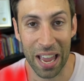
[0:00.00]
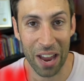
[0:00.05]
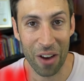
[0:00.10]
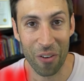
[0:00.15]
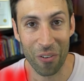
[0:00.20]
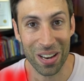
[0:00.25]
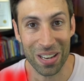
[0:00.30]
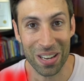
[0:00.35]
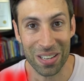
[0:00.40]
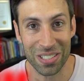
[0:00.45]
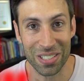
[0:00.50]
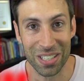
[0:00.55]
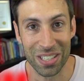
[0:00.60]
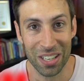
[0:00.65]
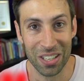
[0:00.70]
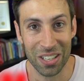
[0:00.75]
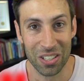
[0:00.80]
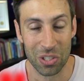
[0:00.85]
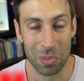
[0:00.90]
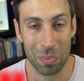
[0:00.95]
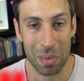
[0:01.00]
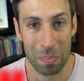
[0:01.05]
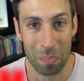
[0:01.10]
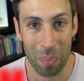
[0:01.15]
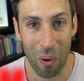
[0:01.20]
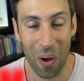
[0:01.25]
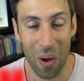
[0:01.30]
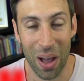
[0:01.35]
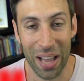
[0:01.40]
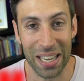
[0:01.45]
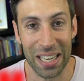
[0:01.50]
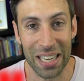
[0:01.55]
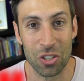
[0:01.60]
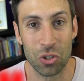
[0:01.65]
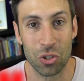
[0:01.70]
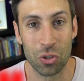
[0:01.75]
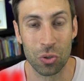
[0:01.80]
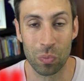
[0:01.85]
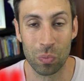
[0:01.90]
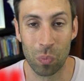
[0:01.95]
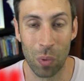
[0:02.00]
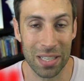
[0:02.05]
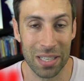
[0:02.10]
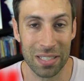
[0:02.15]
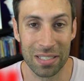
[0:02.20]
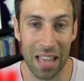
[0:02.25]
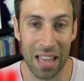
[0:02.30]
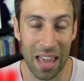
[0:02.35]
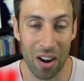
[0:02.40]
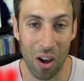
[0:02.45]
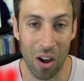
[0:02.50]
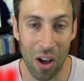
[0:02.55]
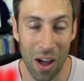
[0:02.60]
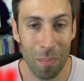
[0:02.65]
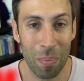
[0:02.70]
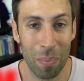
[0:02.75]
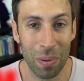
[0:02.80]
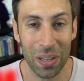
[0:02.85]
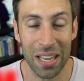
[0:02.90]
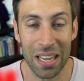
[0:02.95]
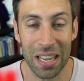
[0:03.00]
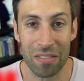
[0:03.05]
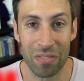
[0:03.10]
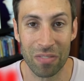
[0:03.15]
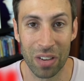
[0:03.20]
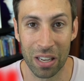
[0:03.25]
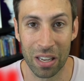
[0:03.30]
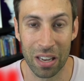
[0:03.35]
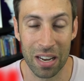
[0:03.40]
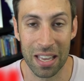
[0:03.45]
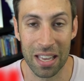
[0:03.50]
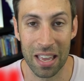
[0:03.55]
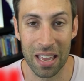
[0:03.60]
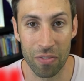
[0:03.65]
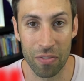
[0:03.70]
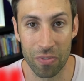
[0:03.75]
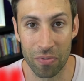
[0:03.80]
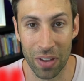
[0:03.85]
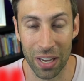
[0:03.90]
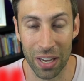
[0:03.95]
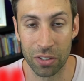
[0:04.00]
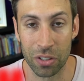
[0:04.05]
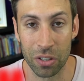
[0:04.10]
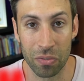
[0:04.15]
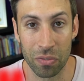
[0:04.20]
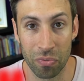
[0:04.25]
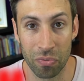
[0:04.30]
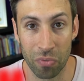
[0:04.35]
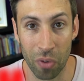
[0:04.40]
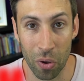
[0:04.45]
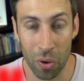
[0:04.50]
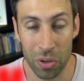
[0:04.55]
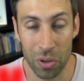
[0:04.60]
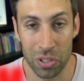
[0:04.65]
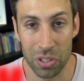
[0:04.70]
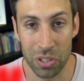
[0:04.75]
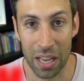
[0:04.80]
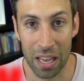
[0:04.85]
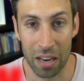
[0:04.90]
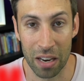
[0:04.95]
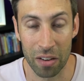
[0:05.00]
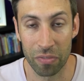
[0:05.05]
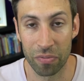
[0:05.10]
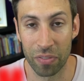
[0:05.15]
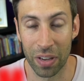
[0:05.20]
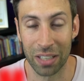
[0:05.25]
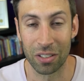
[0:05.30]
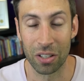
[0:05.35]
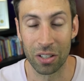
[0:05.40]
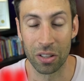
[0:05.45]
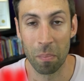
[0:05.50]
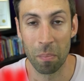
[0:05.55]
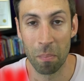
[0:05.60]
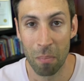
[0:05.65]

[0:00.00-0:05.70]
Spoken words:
areas to be buying into and ones that I believe are going to get affected first and affected the